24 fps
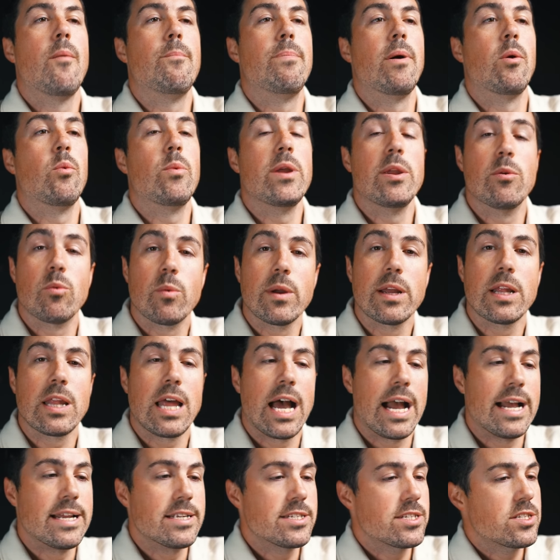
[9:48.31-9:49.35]
but we
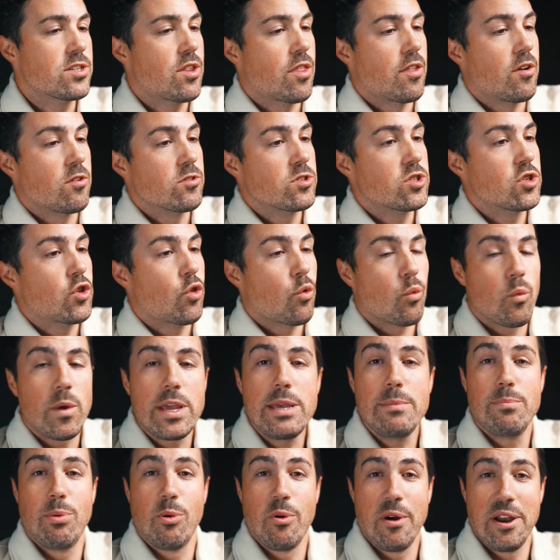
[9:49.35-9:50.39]
realized there's
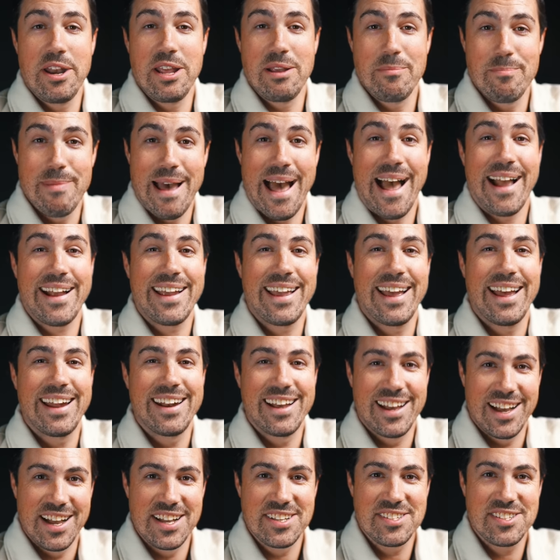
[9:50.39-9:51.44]
three pointing back at
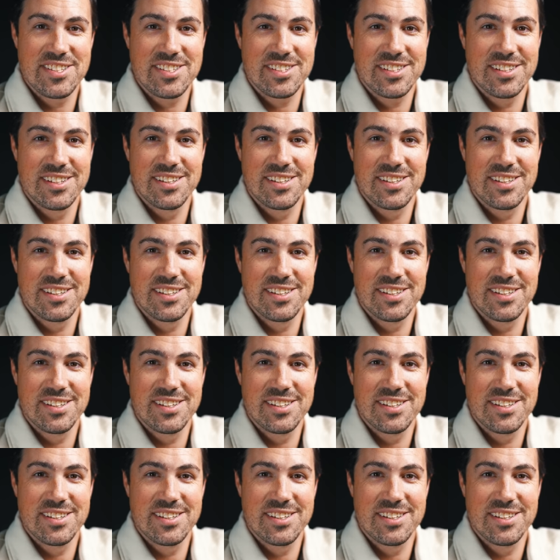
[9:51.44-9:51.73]
us.